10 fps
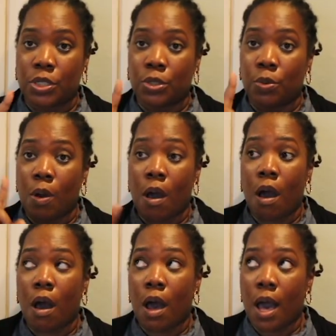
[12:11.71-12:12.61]
to
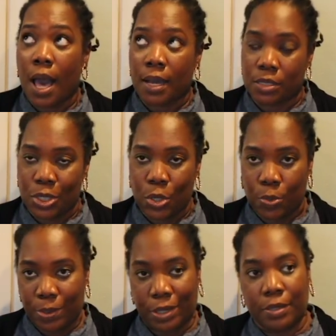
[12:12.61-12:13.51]

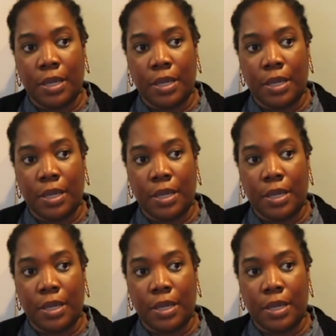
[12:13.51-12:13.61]
October,